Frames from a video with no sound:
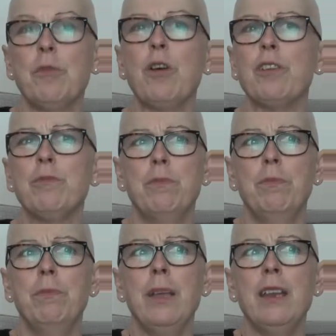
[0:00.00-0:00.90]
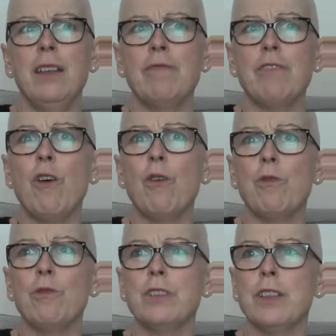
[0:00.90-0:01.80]
of being
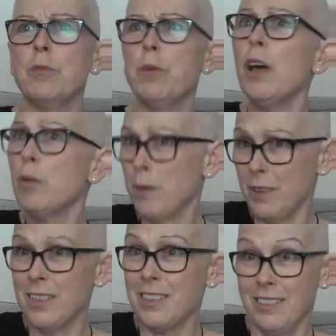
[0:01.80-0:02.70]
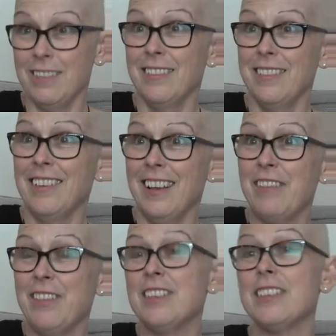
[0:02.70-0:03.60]
involved, and the purpose
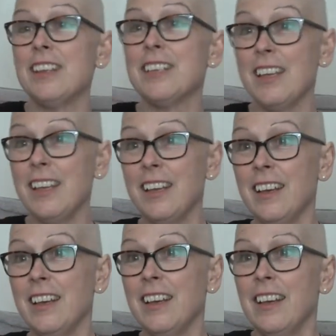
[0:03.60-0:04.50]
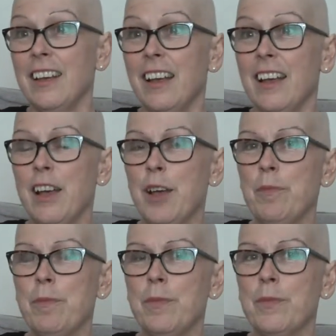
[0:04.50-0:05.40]
of the study.
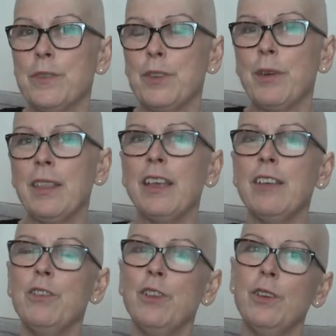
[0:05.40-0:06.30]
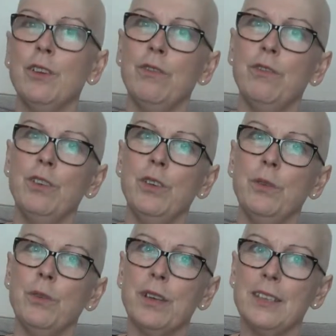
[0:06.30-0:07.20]
So I think if you
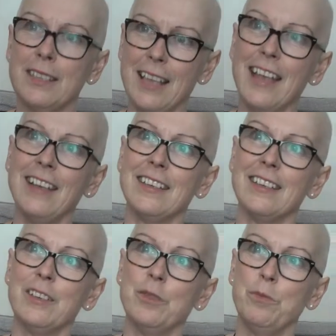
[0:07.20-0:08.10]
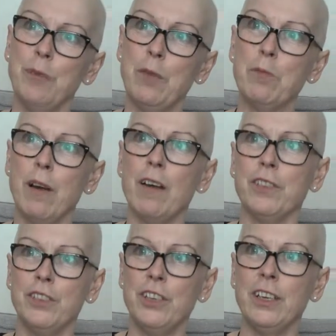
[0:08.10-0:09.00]
consent to being part
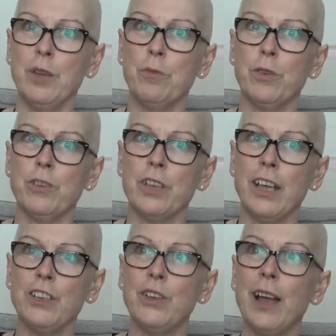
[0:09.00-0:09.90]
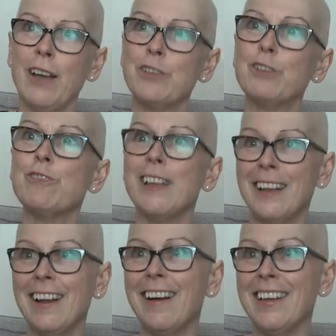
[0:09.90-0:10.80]
of the Genome Project, you have to
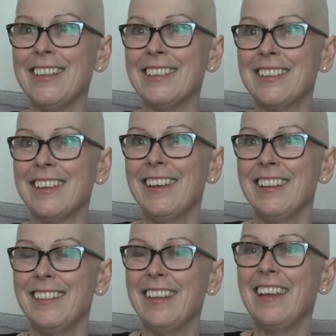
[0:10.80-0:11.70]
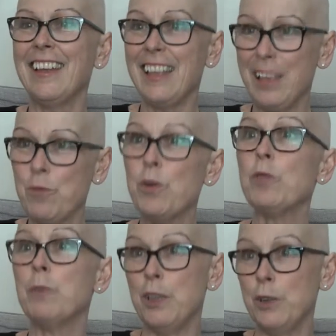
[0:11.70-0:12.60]
realise that it
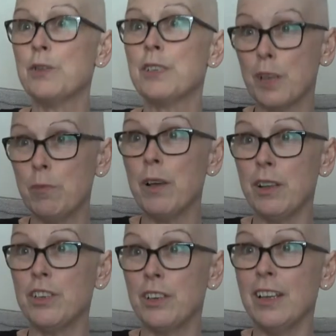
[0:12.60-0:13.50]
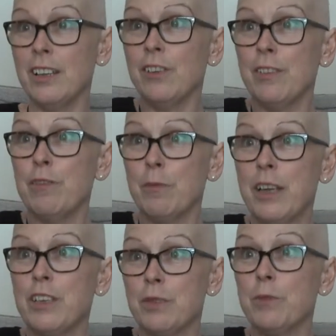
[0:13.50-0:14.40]
will be used commercially, your
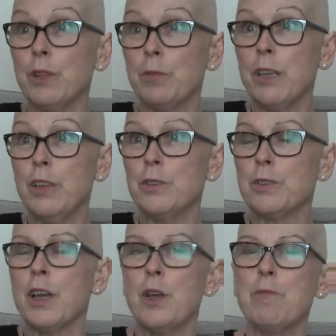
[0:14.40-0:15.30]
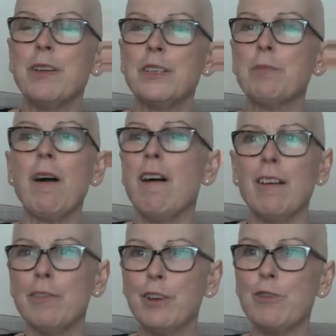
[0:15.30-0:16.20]
information will be used, but as
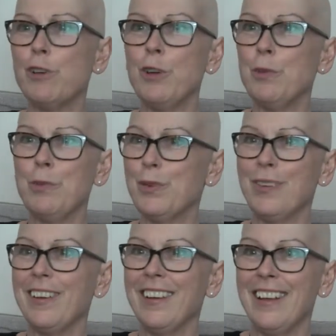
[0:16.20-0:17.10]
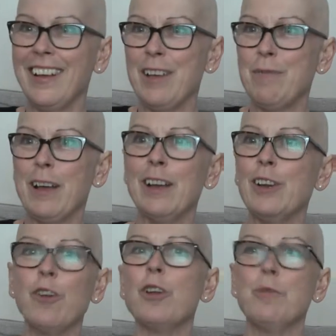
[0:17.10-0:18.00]
part of a group, an
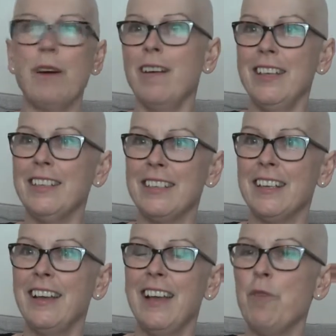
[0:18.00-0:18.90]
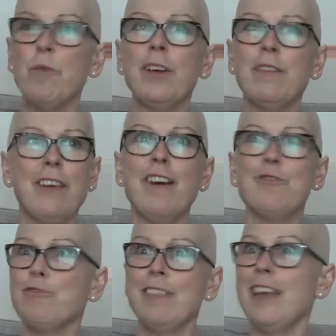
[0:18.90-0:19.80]
anonymised, and one of the
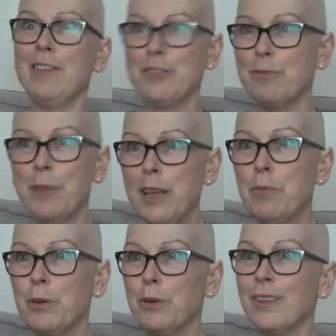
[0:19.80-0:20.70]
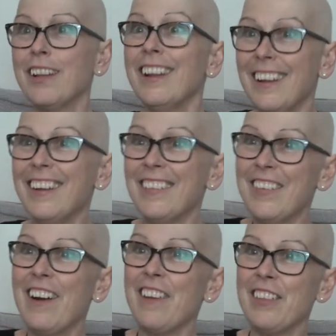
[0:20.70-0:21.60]
100,000 people,
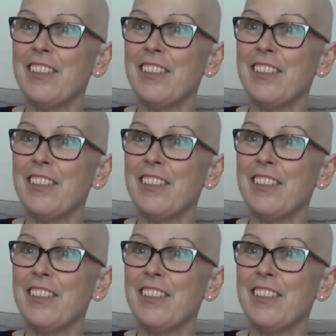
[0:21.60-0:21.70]
rather